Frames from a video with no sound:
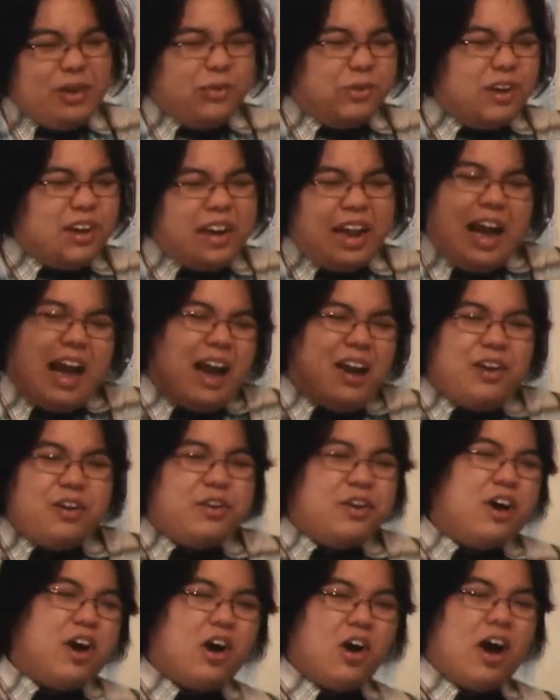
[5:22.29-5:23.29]
What? I
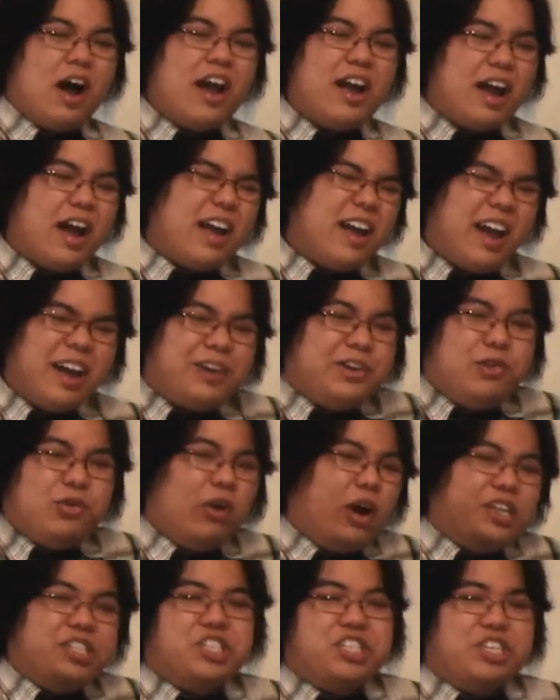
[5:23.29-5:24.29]
don't know. I
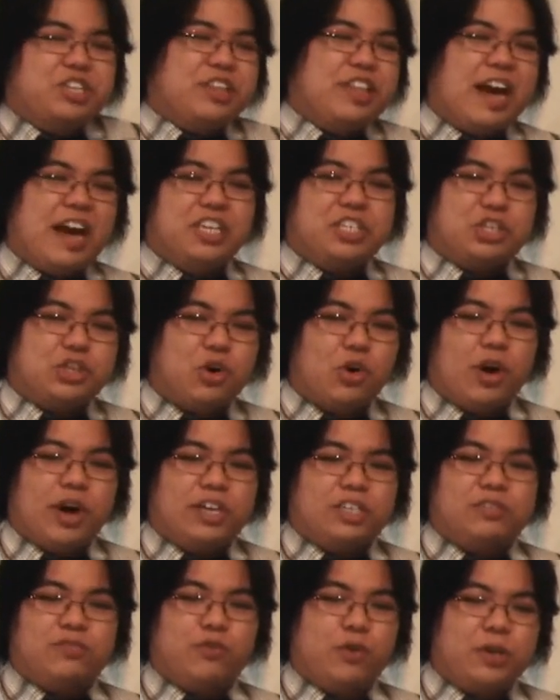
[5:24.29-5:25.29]
questioned that
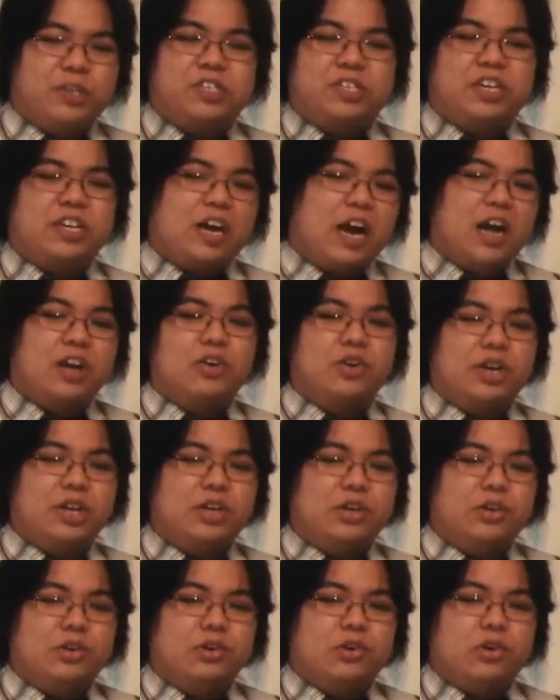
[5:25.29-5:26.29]
choice, voicing Kanoe
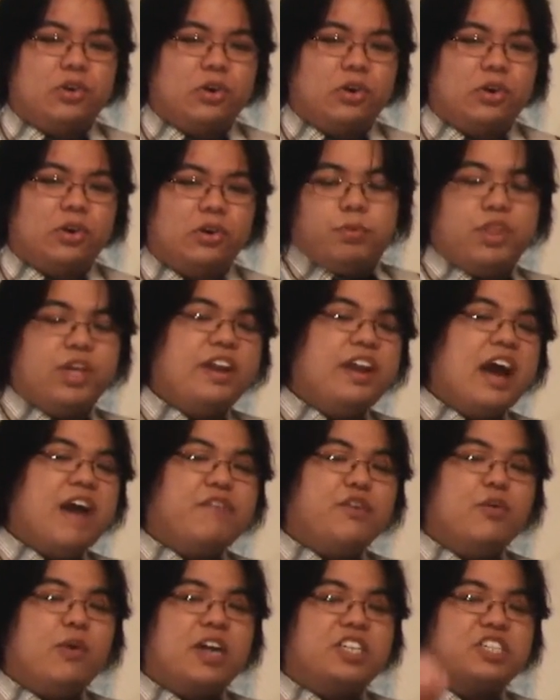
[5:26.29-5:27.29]
Yuko. But then
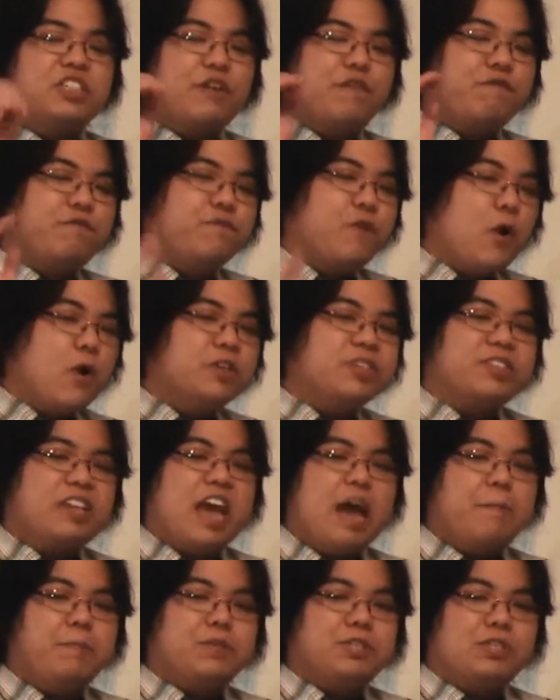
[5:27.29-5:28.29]
after watching the first
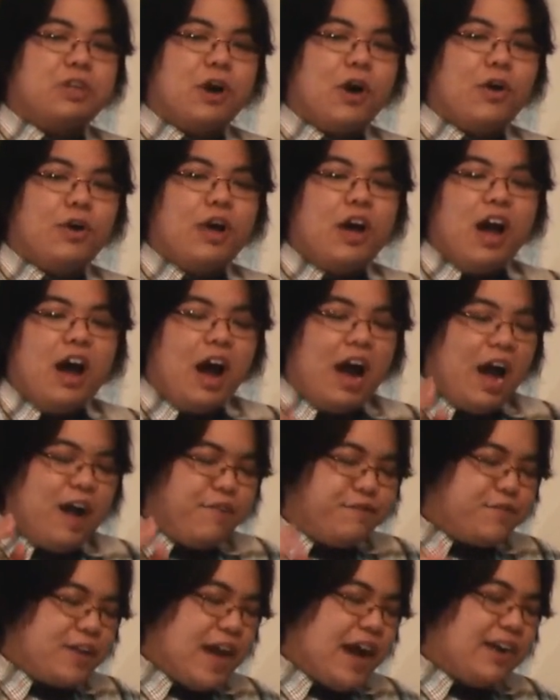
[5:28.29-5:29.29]
episode, I
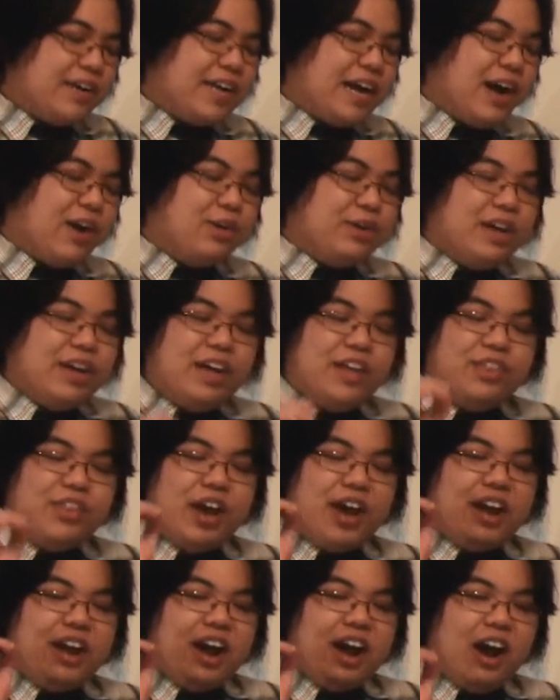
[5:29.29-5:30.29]
found out
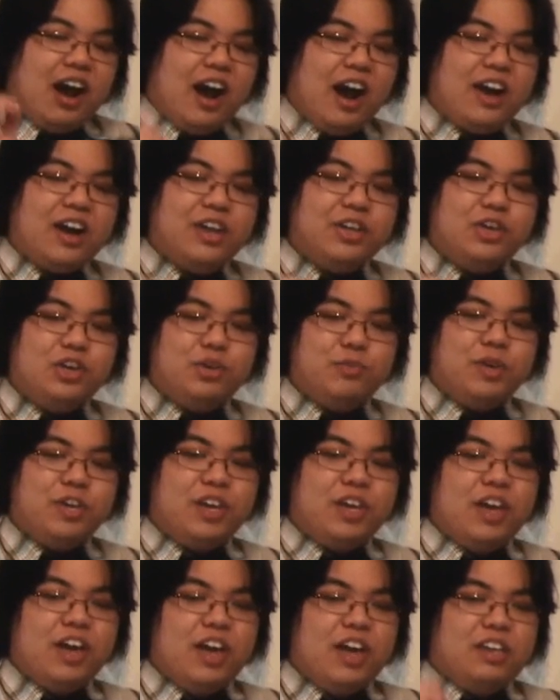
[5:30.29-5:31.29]
that
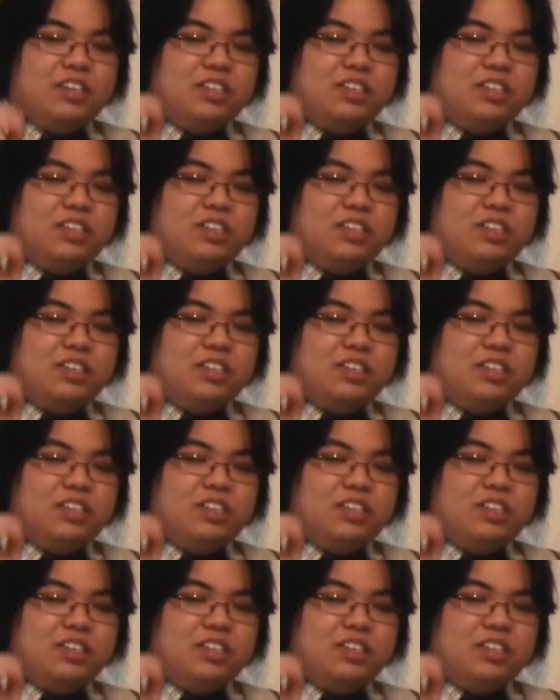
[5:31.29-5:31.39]
Harayumi